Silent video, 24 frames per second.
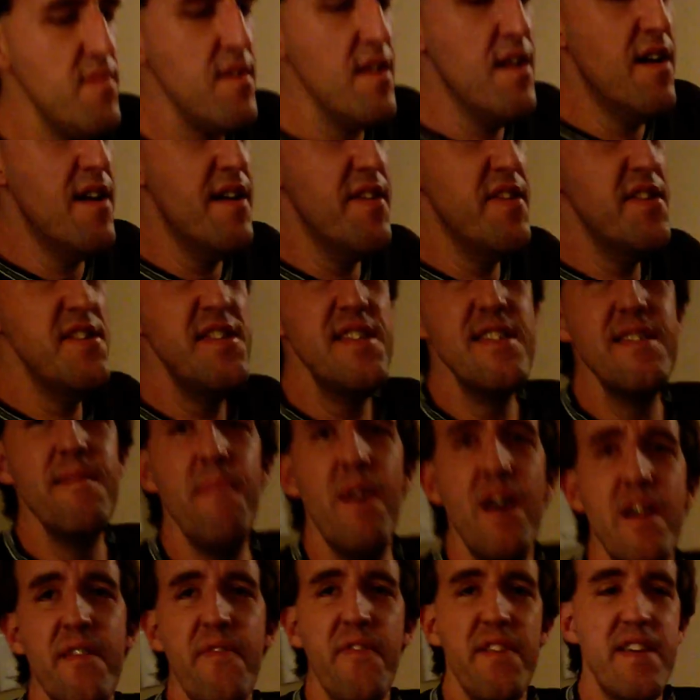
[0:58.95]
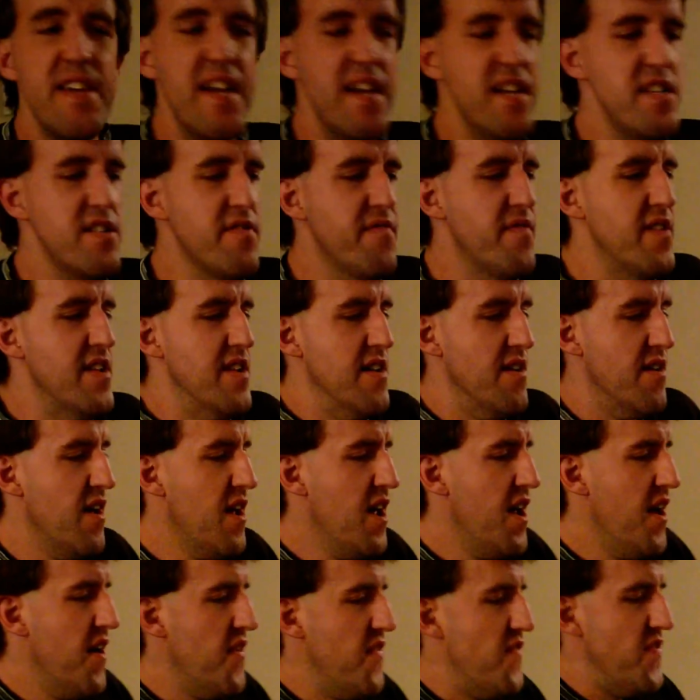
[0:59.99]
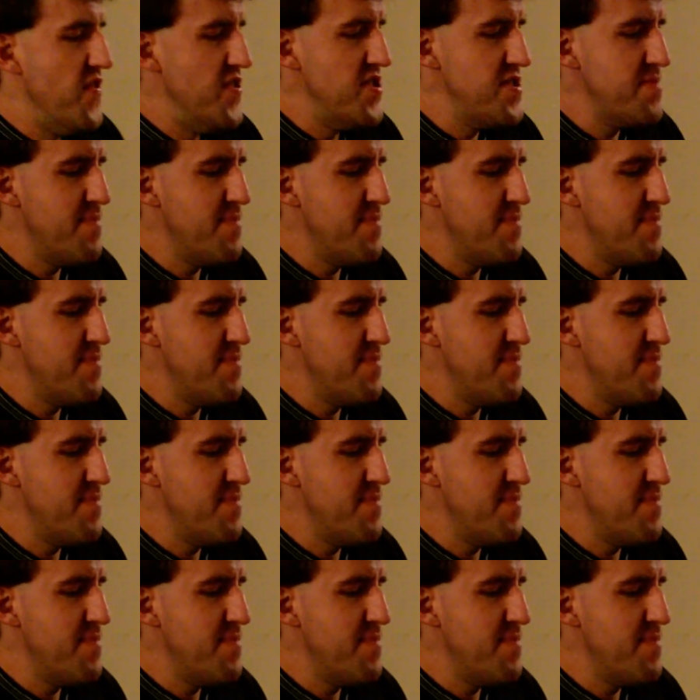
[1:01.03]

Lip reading: Alright, this is a modification video. First